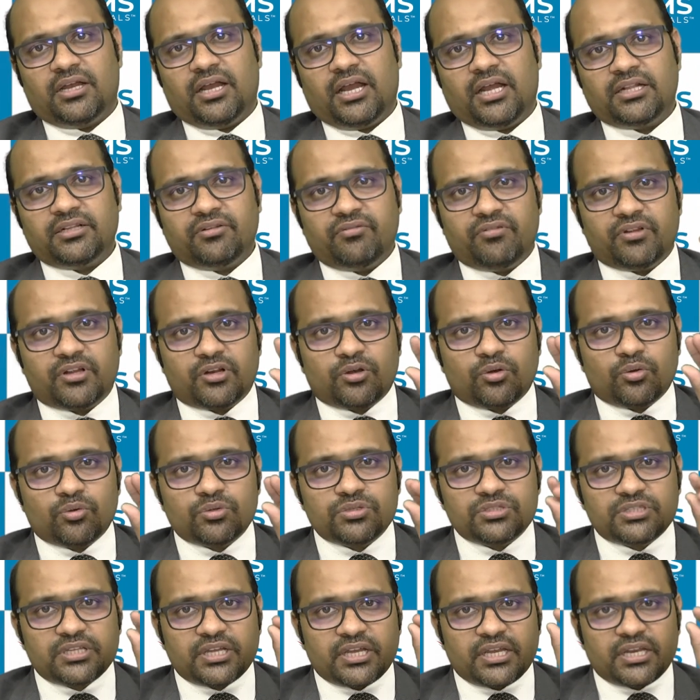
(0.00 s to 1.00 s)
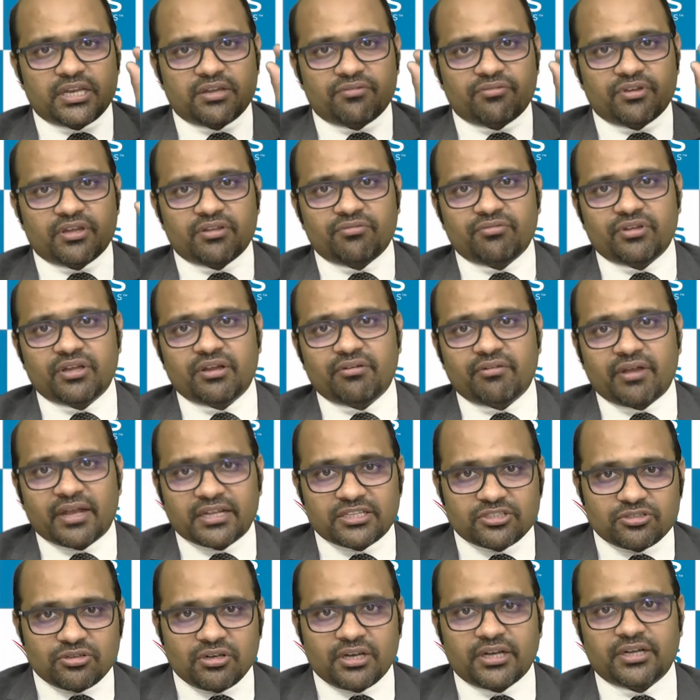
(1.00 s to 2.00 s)
and then we close the area where we have
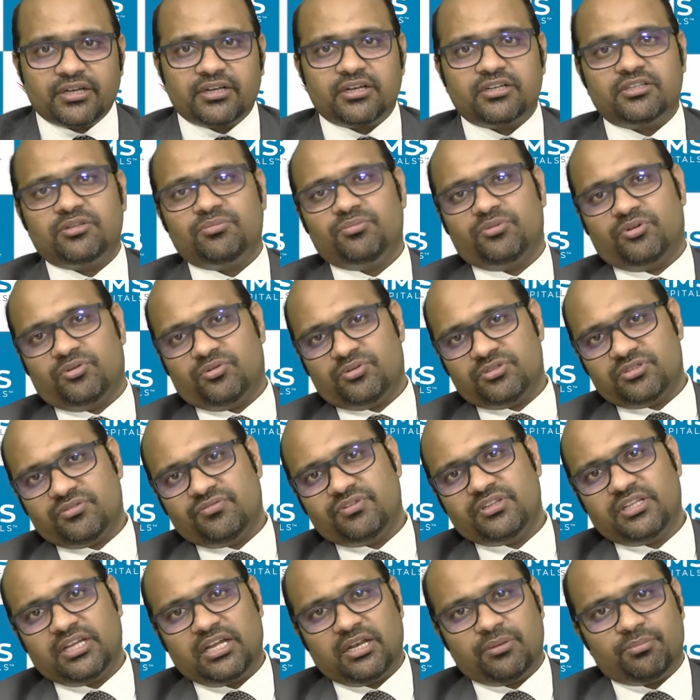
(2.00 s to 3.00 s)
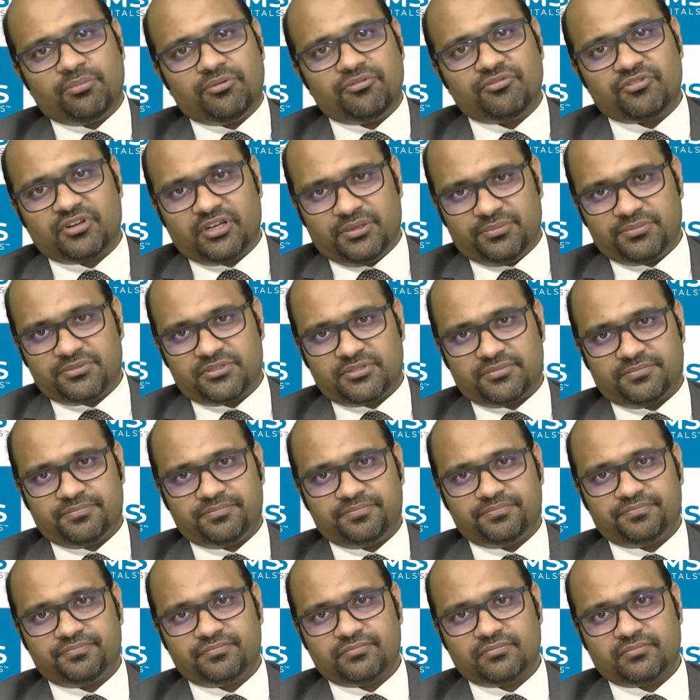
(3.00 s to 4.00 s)
actually entered the mucosa with the help of clips.
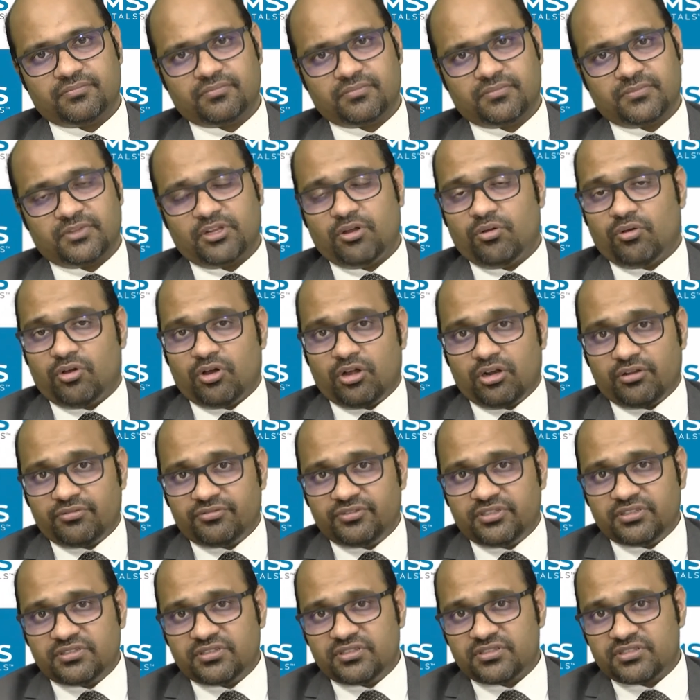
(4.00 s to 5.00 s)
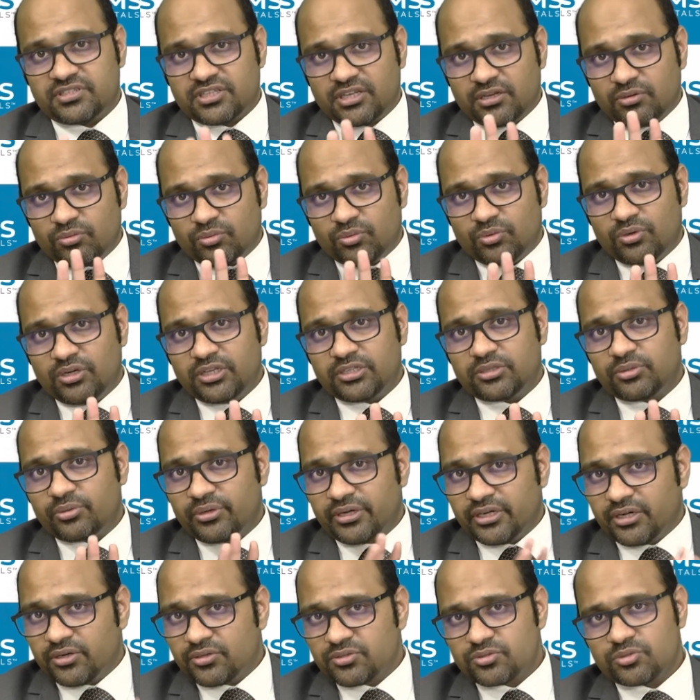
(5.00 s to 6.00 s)
Now, all of this is done only
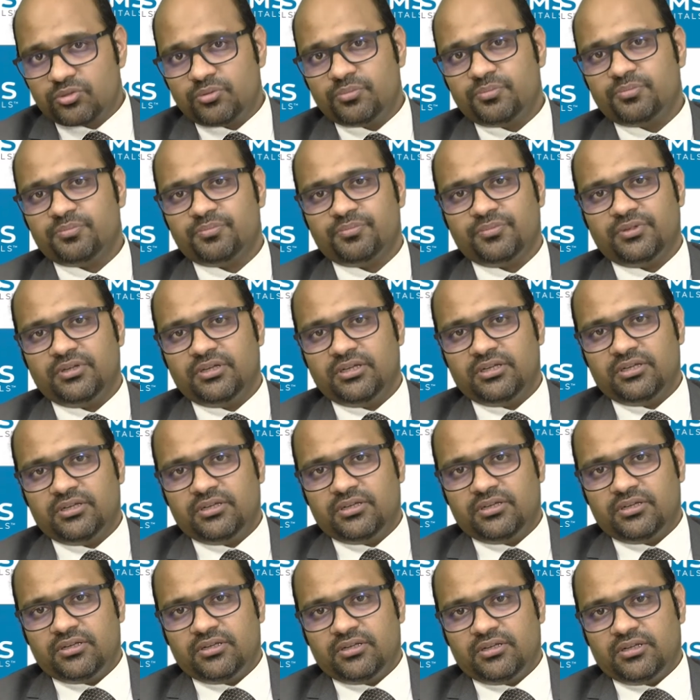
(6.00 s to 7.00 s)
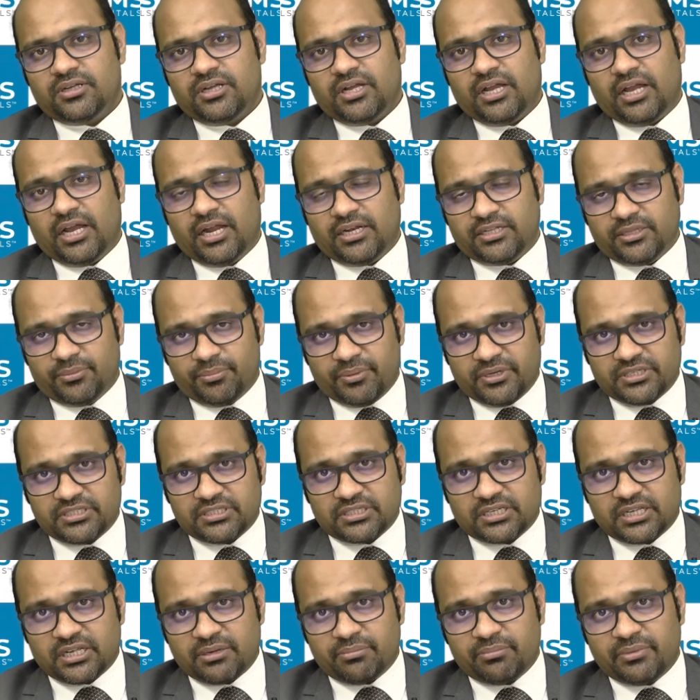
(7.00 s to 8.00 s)
through endoscope and the
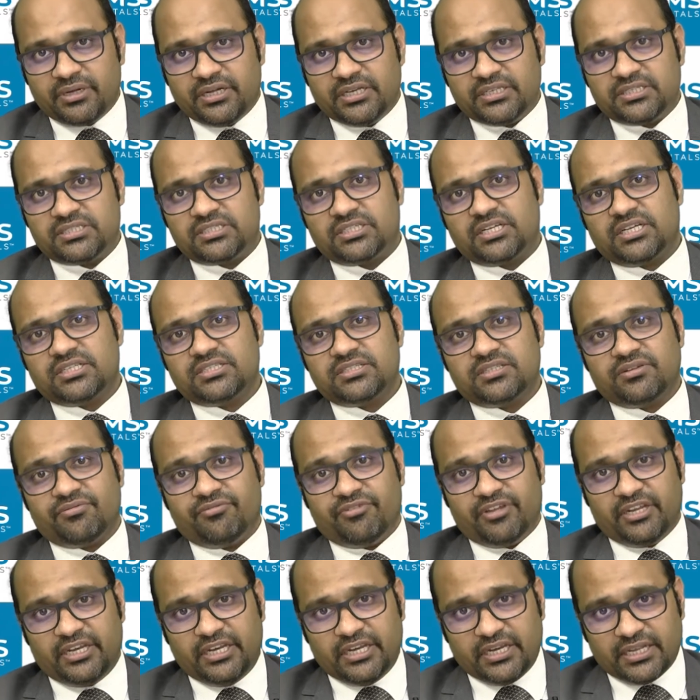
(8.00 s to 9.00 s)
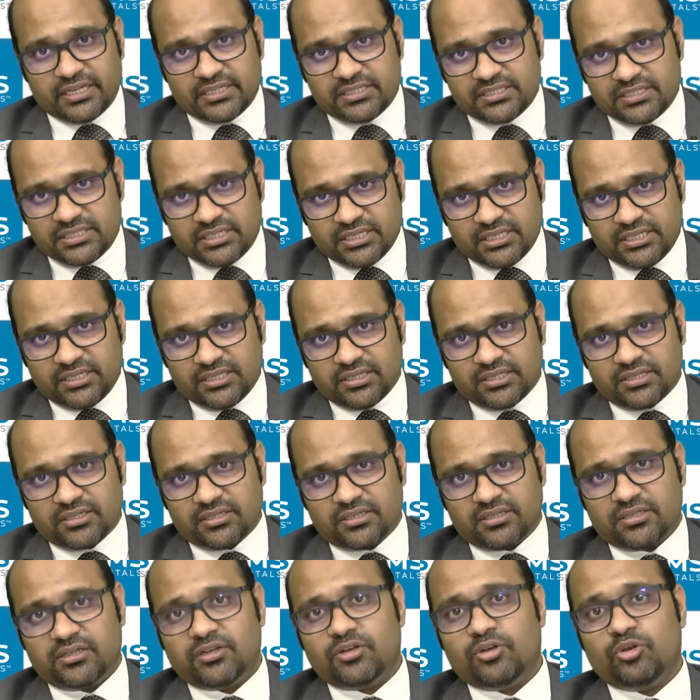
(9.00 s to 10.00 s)
patient can be discharged the very next day.
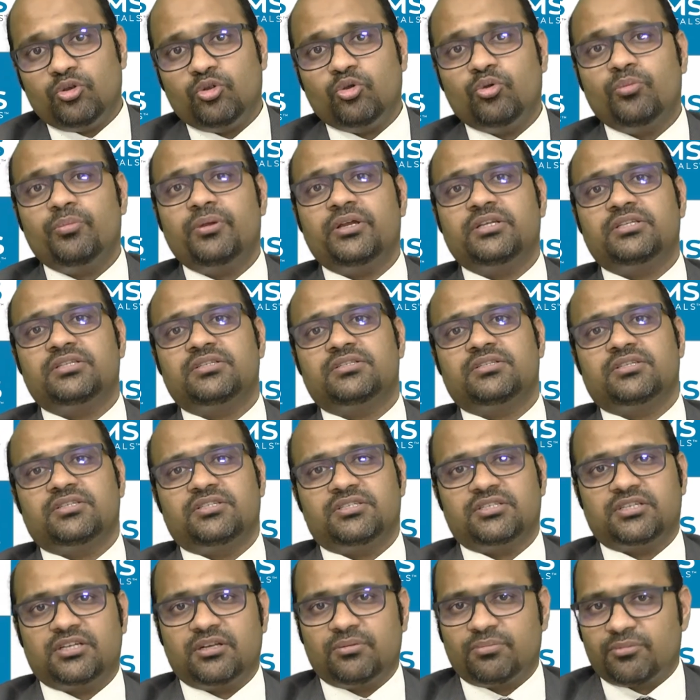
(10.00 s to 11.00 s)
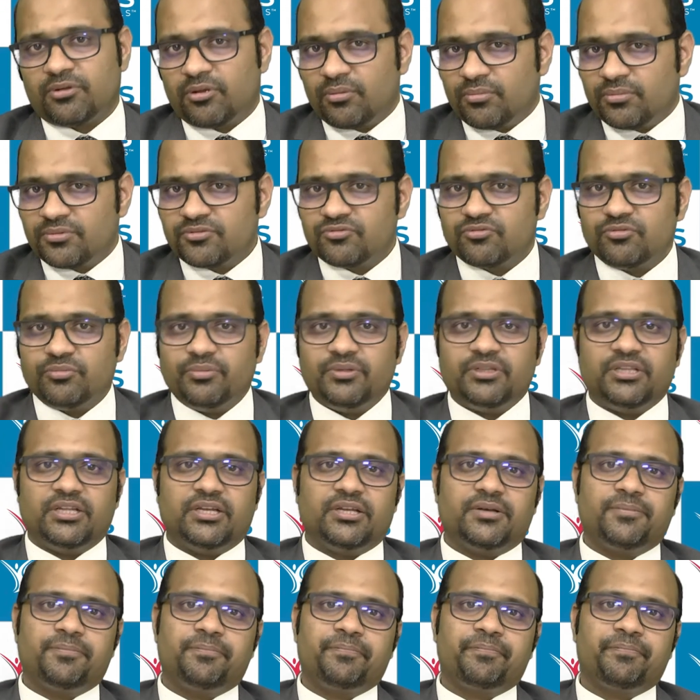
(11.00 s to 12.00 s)
No major surgical problems will be
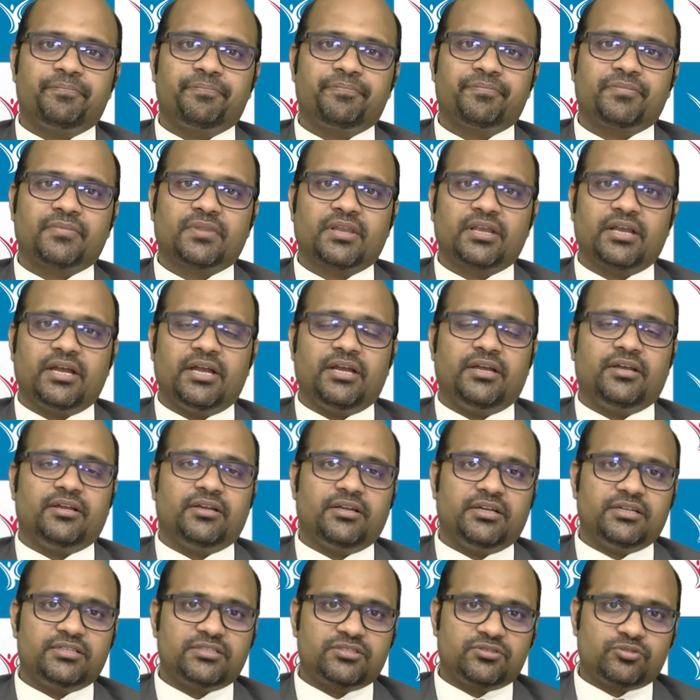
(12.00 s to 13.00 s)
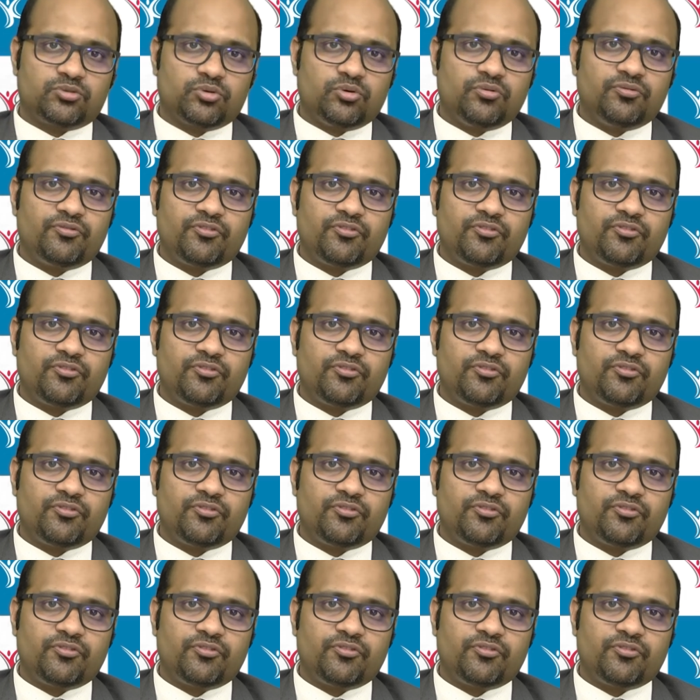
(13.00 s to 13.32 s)
there. And it's so